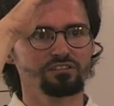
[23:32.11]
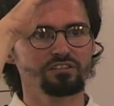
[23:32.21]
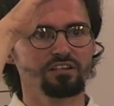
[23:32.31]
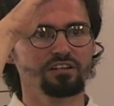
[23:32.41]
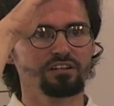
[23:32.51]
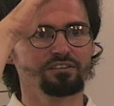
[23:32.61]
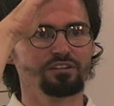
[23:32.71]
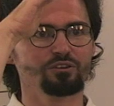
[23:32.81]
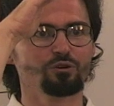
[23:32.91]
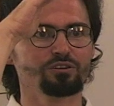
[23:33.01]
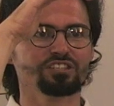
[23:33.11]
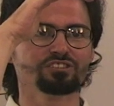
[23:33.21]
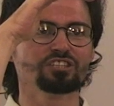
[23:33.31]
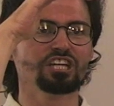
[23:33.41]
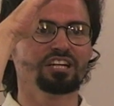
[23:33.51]
the, the north
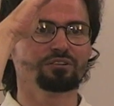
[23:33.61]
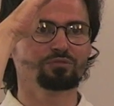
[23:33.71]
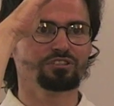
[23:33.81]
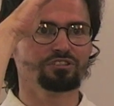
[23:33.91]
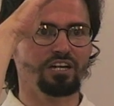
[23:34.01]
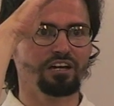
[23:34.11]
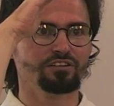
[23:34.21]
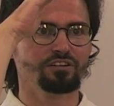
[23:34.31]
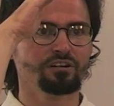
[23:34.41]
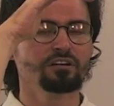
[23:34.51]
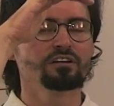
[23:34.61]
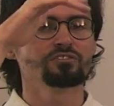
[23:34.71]
is yin, which is under.